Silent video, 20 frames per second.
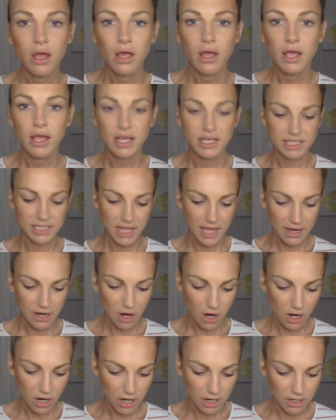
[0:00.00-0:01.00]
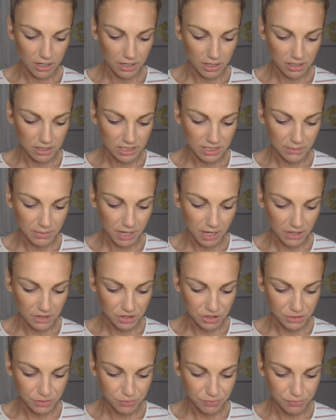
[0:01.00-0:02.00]
is like our
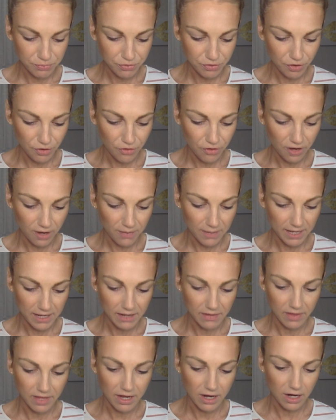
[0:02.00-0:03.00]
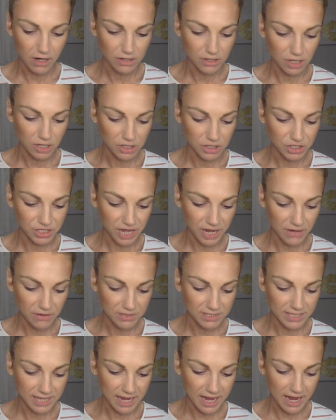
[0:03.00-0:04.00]
subconscious programming, like our shadow
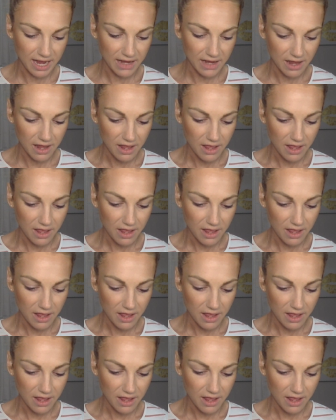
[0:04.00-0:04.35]
side,